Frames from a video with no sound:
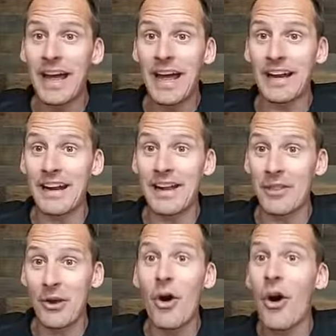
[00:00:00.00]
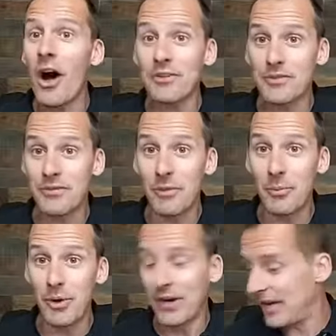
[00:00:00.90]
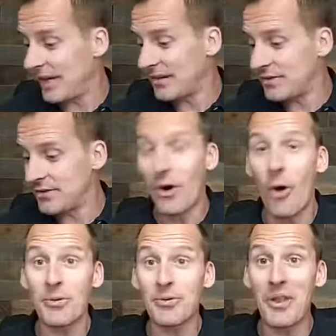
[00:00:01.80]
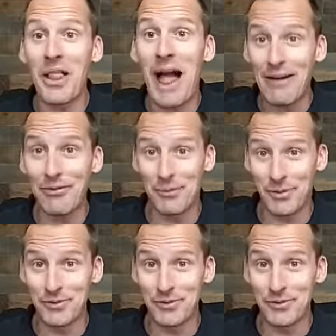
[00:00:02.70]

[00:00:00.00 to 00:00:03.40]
And the cost of the book is almost laughable.